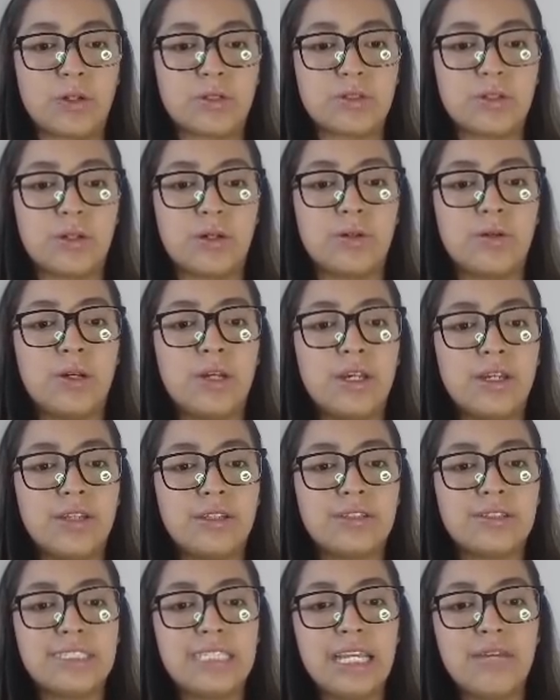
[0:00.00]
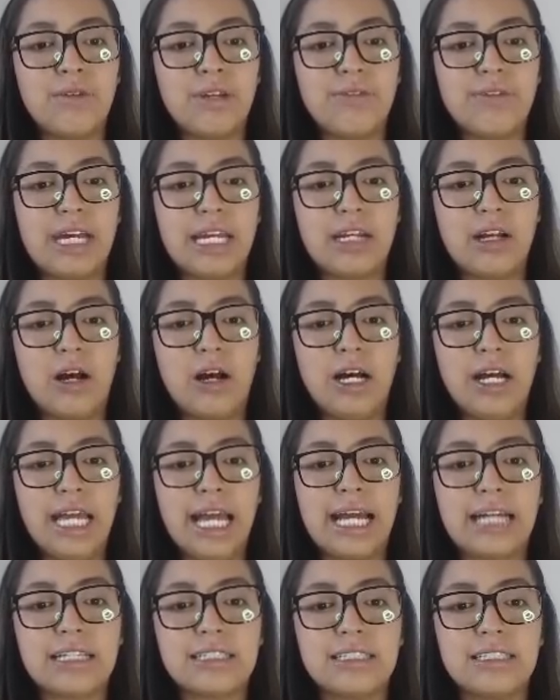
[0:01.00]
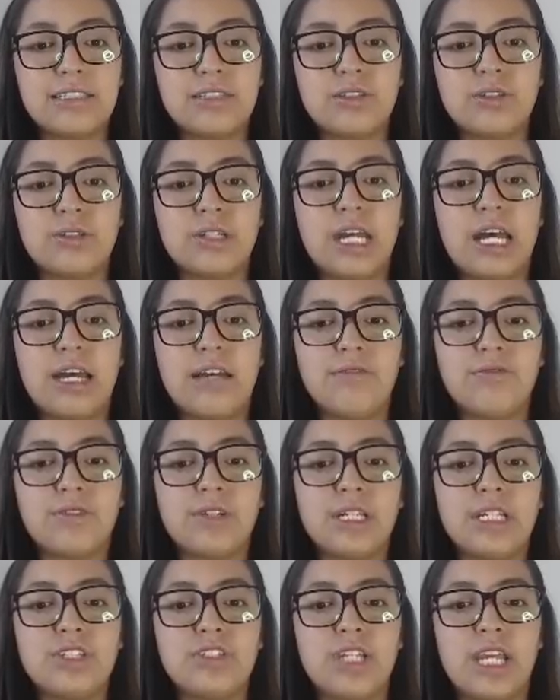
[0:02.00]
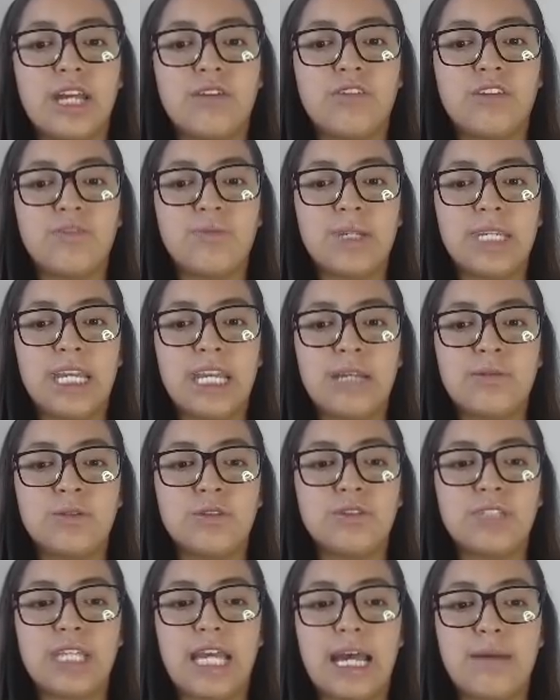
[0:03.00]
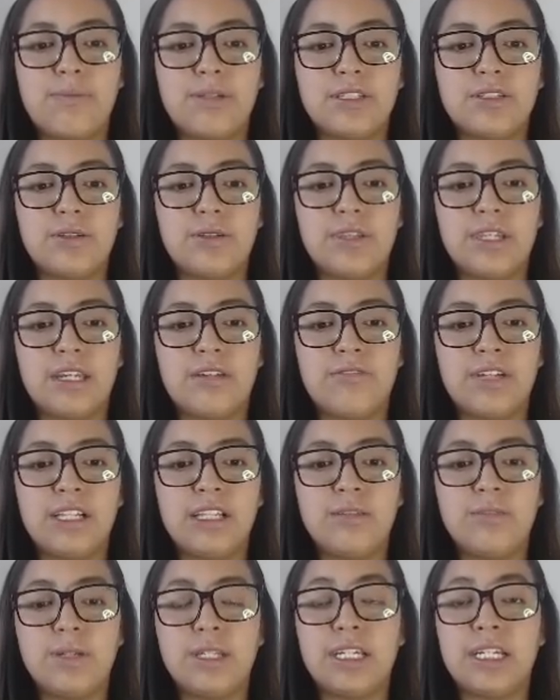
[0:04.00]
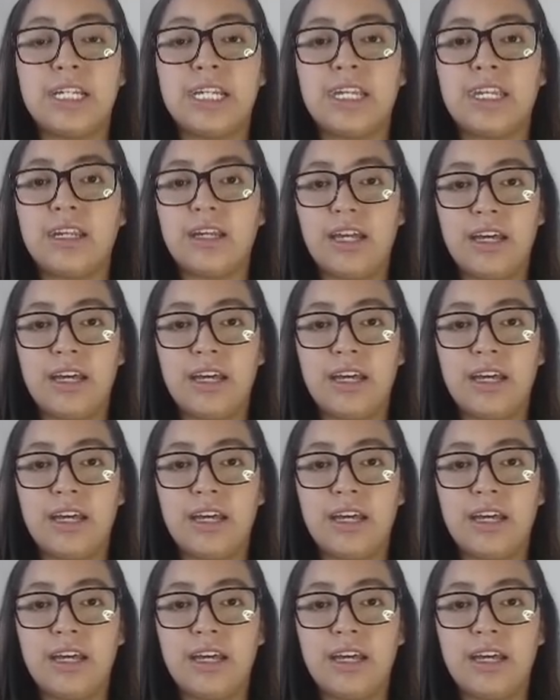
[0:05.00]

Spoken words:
So they're saying we've had all access to coverage and we've been able to tap into the availability